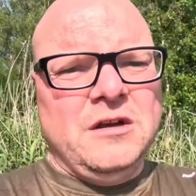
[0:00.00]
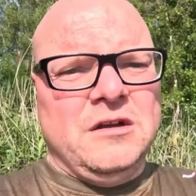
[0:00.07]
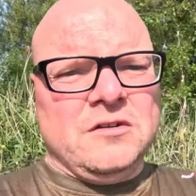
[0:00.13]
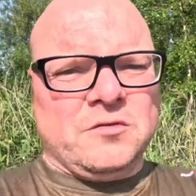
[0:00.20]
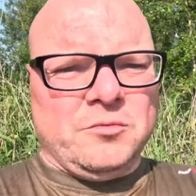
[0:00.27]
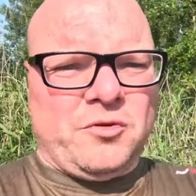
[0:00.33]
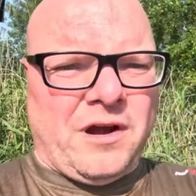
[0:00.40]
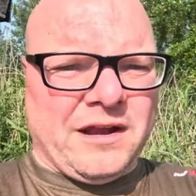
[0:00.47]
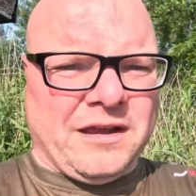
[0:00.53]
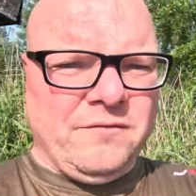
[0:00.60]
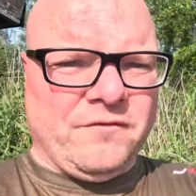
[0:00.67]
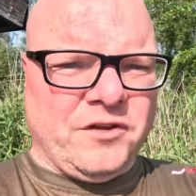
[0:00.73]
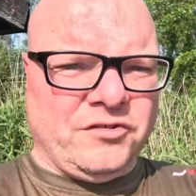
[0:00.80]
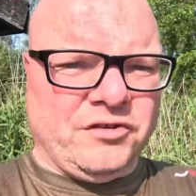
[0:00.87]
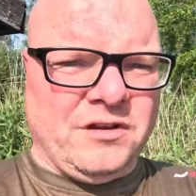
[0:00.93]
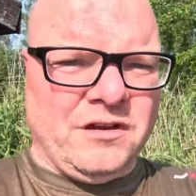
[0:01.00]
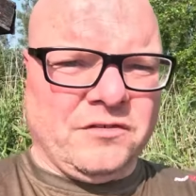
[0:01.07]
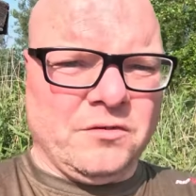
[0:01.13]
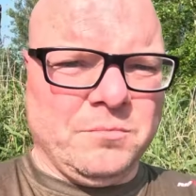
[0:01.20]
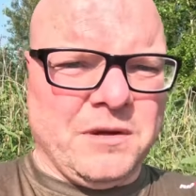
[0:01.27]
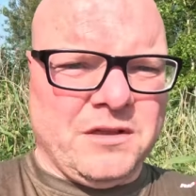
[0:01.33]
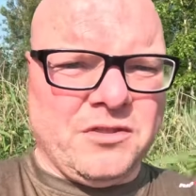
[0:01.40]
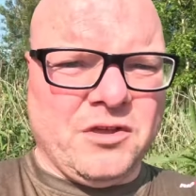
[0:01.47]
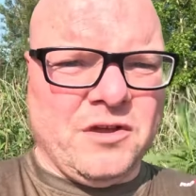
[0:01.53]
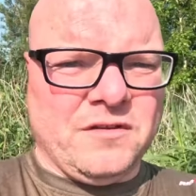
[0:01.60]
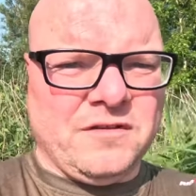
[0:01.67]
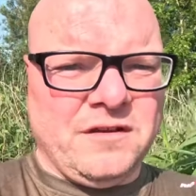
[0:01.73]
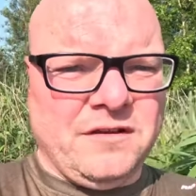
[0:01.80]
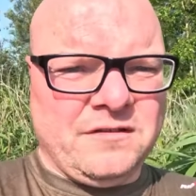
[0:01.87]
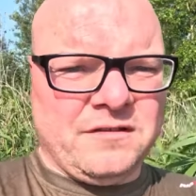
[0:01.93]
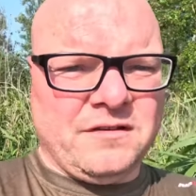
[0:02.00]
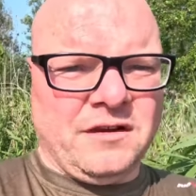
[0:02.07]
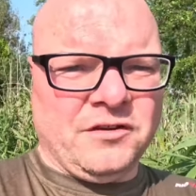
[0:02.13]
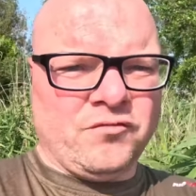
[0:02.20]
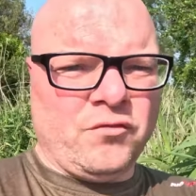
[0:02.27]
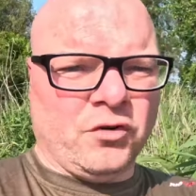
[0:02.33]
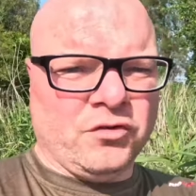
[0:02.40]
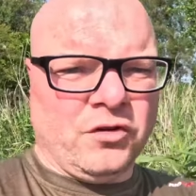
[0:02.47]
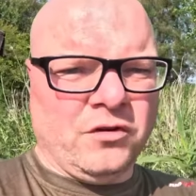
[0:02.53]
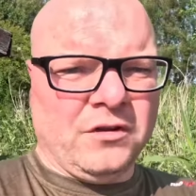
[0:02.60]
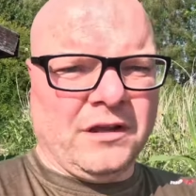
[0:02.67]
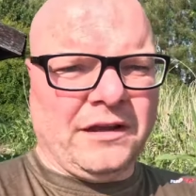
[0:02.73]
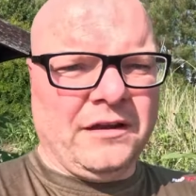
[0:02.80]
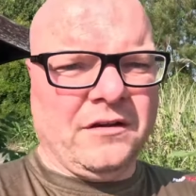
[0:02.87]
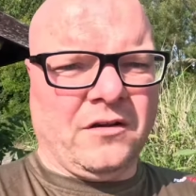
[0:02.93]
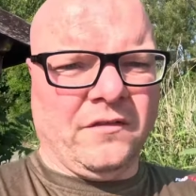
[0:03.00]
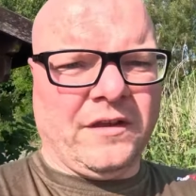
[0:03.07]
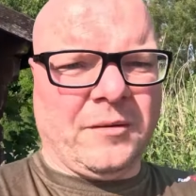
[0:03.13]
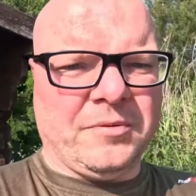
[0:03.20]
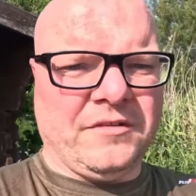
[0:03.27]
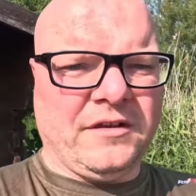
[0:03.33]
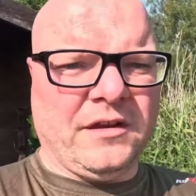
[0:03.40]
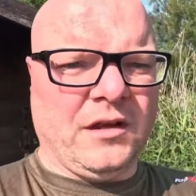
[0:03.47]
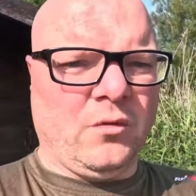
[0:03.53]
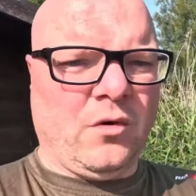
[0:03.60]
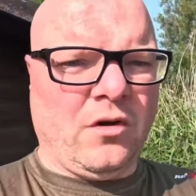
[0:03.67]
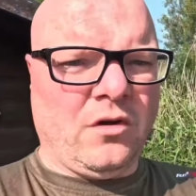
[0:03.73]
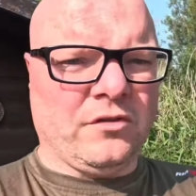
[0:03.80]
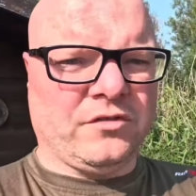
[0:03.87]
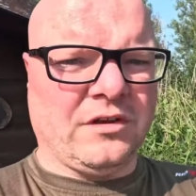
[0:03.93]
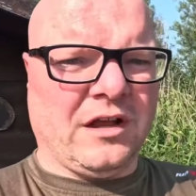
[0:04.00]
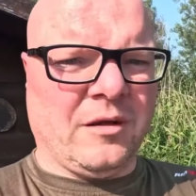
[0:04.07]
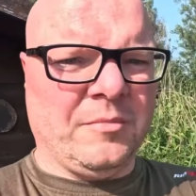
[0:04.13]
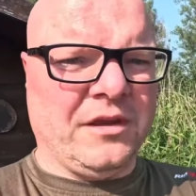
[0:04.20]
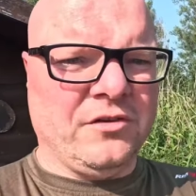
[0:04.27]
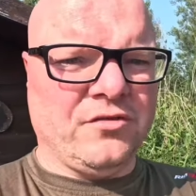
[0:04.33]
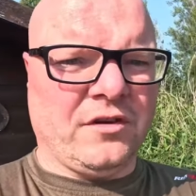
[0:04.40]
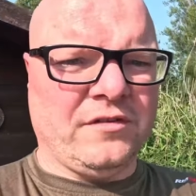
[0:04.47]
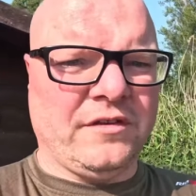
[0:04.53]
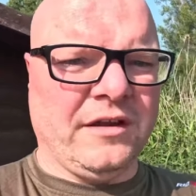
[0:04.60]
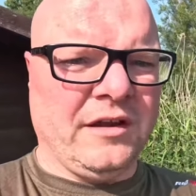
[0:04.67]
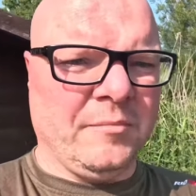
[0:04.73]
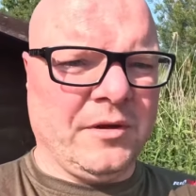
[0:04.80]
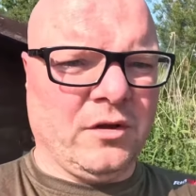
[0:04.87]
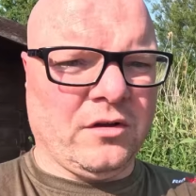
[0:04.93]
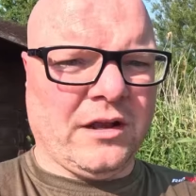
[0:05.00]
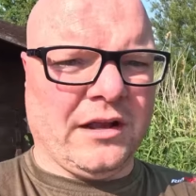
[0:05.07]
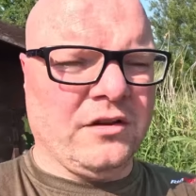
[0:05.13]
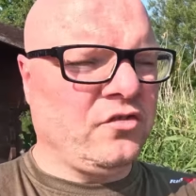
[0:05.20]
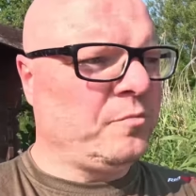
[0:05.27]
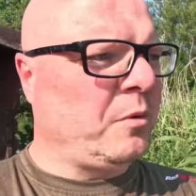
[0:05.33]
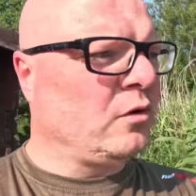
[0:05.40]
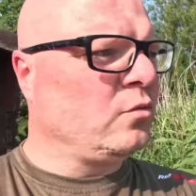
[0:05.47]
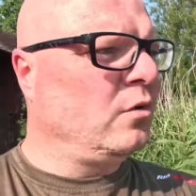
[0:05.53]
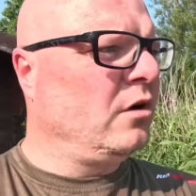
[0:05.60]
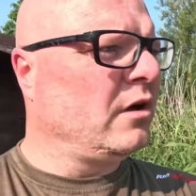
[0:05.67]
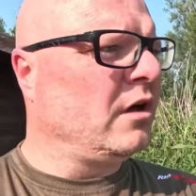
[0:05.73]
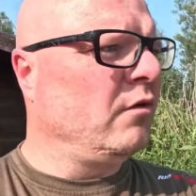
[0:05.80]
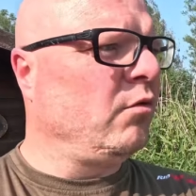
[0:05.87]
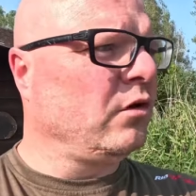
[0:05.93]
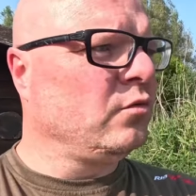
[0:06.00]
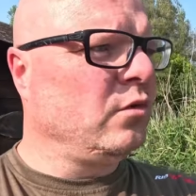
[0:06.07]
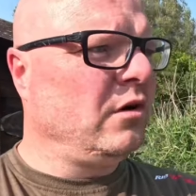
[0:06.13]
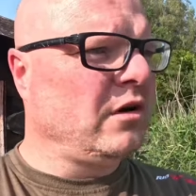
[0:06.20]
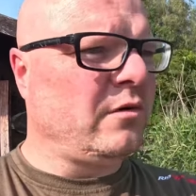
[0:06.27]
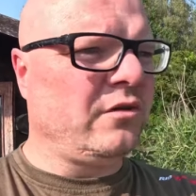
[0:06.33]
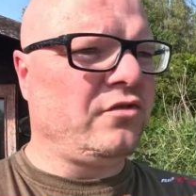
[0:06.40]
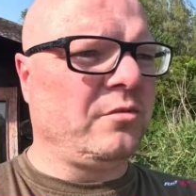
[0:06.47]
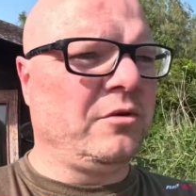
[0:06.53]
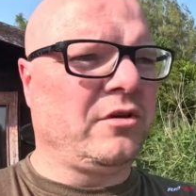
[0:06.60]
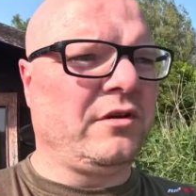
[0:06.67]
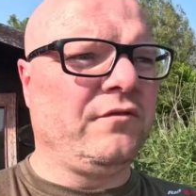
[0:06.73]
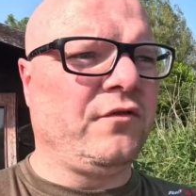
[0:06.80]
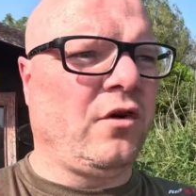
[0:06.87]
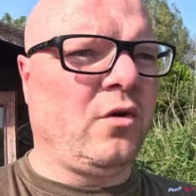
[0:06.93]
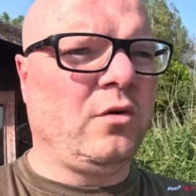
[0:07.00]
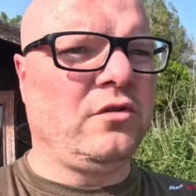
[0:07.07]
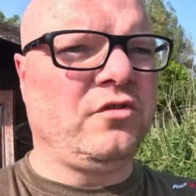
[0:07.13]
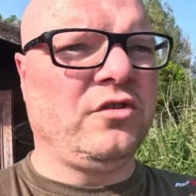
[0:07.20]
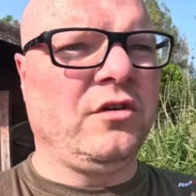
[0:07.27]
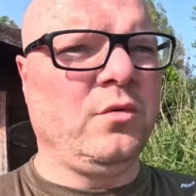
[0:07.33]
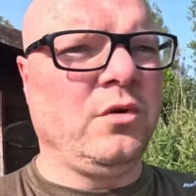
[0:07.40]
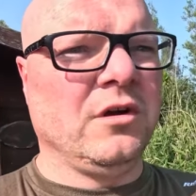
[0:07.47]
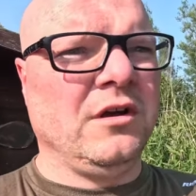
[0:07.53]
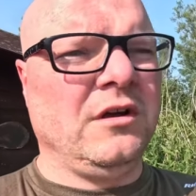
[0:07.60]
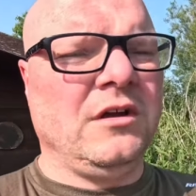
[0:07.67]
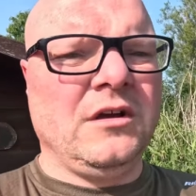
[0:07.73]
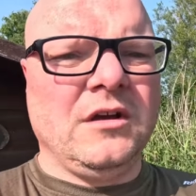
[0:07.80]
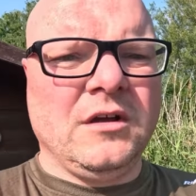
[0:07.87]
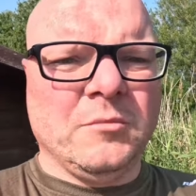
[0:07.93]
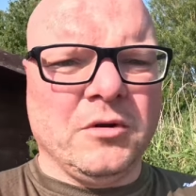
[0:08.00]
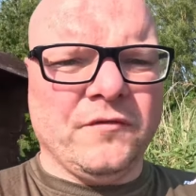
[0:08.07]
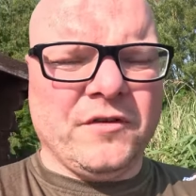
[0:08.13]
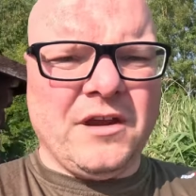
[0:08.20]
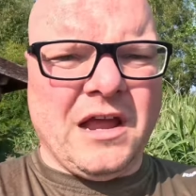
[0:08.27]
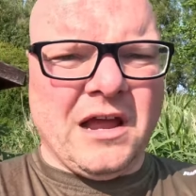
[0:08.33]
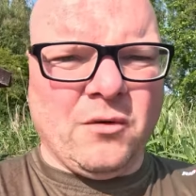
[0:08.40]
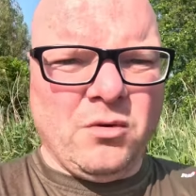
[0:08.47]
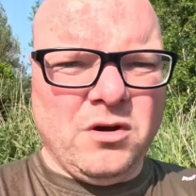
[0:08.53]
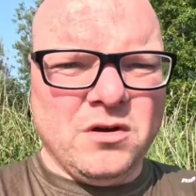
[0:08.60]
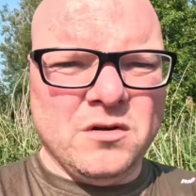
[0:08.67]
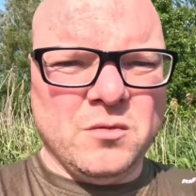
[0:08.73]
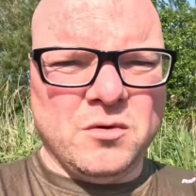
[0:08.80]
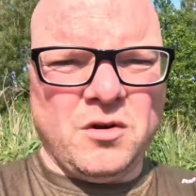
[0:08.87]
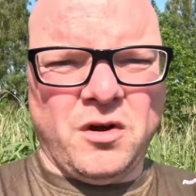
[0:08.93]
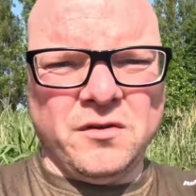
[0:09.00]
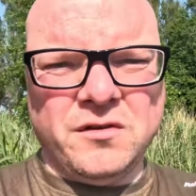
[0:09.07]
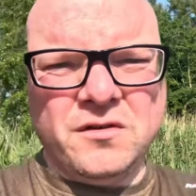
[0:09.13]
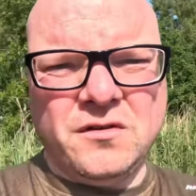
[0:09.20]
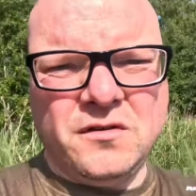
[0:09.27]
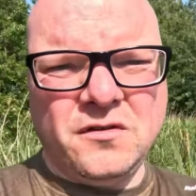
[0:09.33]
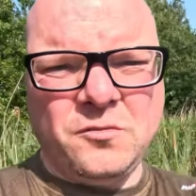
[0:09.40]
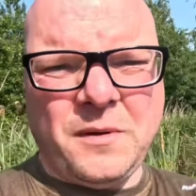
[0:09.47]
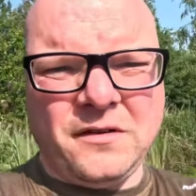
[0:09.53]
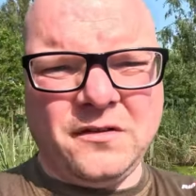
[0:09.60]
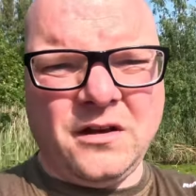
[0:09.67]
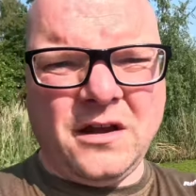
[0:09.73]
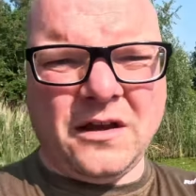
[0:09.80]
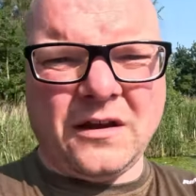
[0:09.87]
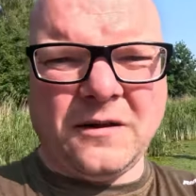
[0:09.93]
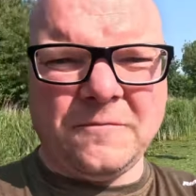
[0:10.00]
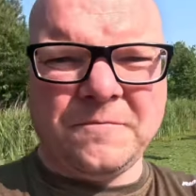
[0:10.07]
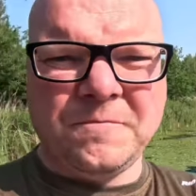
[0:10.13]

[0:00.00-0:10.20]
Some cracking fish in it, some big 30s. It's rod only on that particular water, so that'll be interesting. It'll be all kind of spod work and rod work, which I'm looking forward to. But for now, we're on the Specie Lake.